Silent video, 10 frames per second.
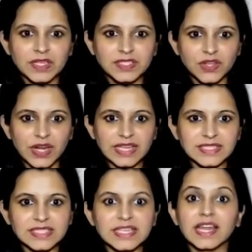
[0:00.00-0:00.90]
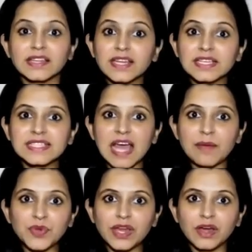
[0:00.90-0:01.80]
So let's see another
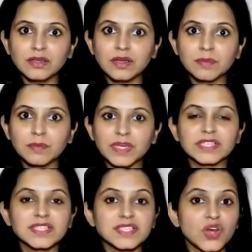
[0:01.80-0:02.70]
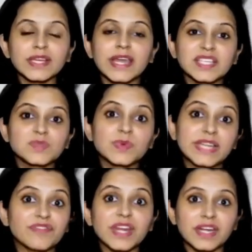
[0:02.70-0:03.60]
example here. But this is not the case with
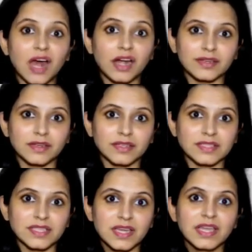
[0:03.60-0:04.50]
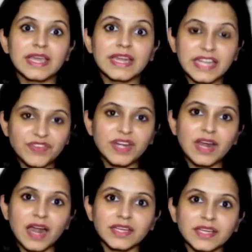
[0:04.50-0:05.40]
definite articles. In definite
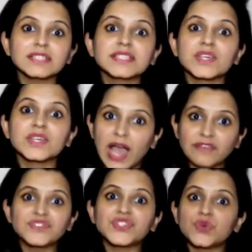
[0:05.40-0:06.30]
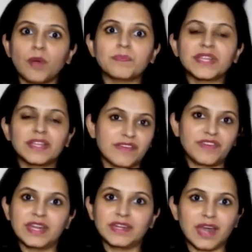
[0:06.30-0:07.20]
articles, you have to copy the
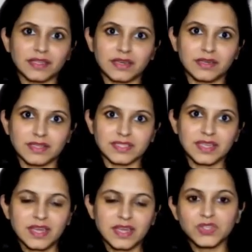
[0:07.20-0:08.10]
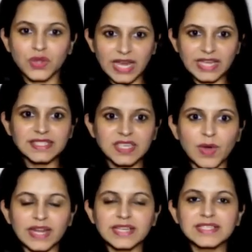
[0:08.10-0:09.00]
definite articles. So let's see
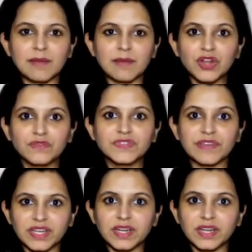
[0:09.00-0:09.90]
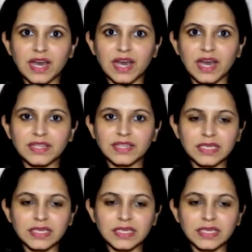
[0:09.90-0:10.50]
one example of definite articles.